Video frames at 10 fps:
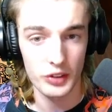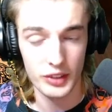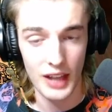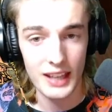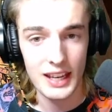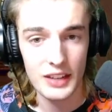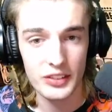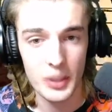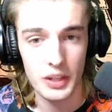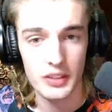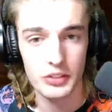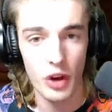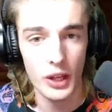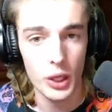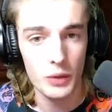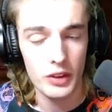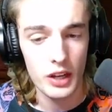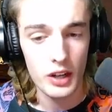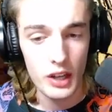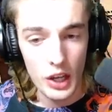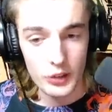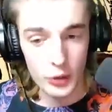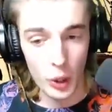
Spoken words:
Like, I can't see what he's drawing over there. So it